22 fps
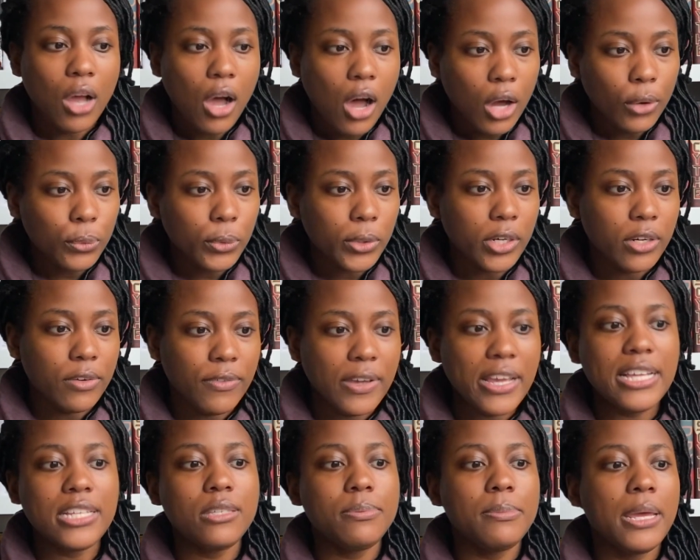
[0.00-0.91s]
onward
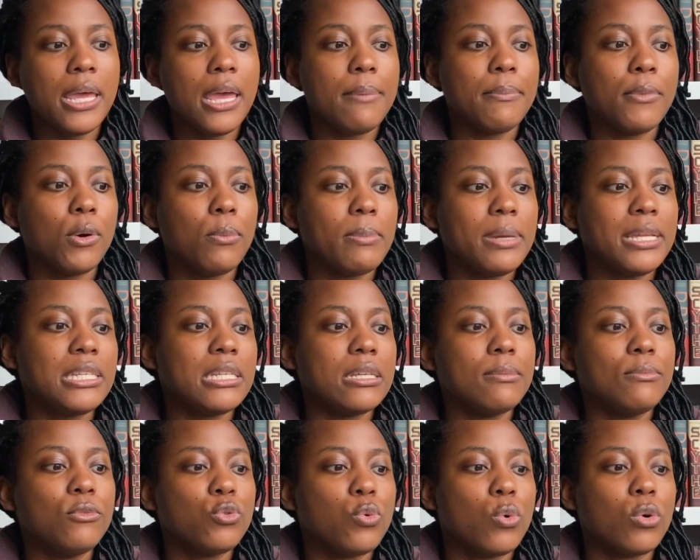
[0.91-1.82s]
advancement and
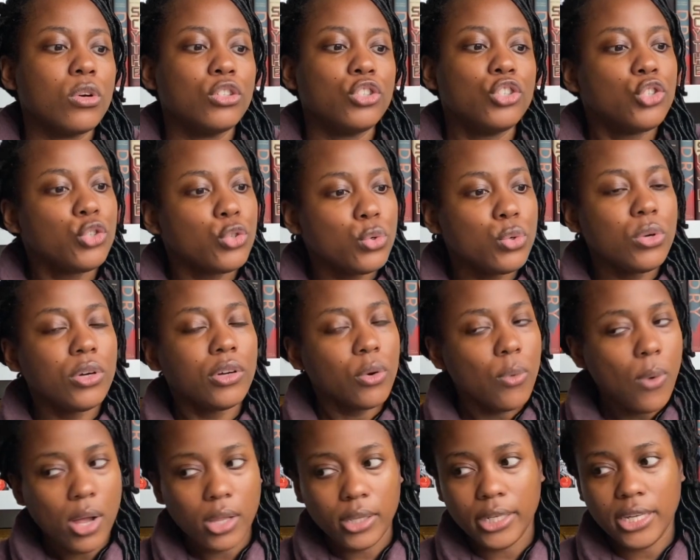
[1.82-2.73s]
momentum towards true
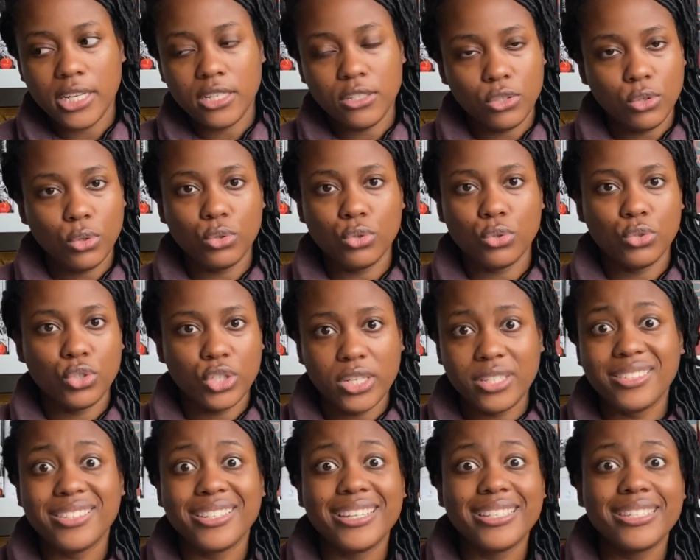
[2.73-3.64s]
equality and social
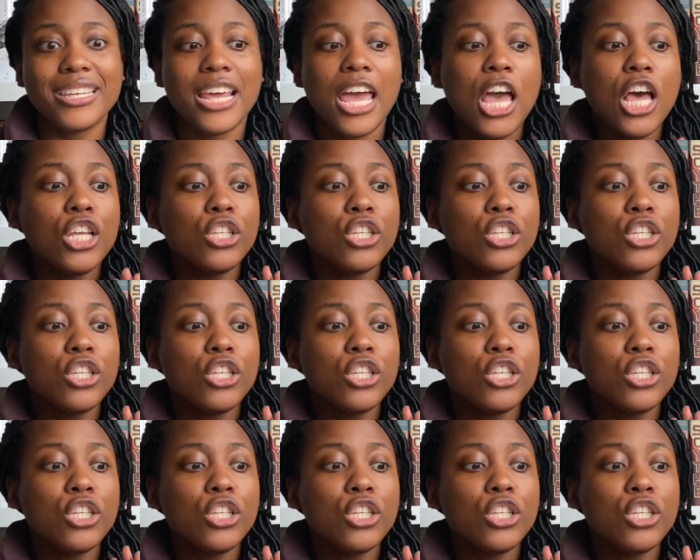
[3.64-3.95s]
justice.